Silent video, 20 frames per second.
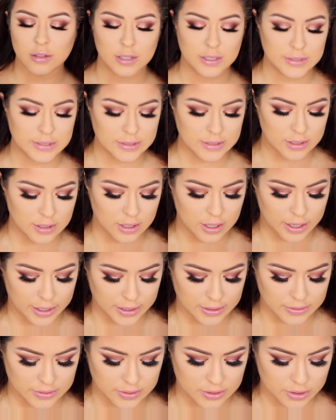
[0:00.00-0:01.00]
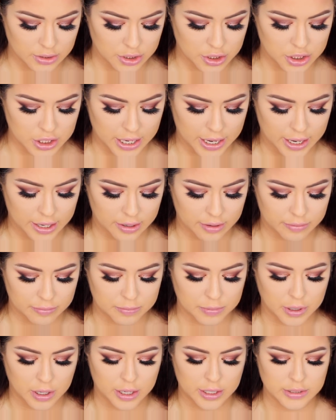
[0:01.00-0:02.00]
This is a nice shade
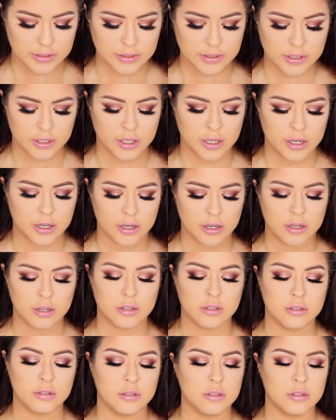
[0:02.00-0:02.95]
of bronzer.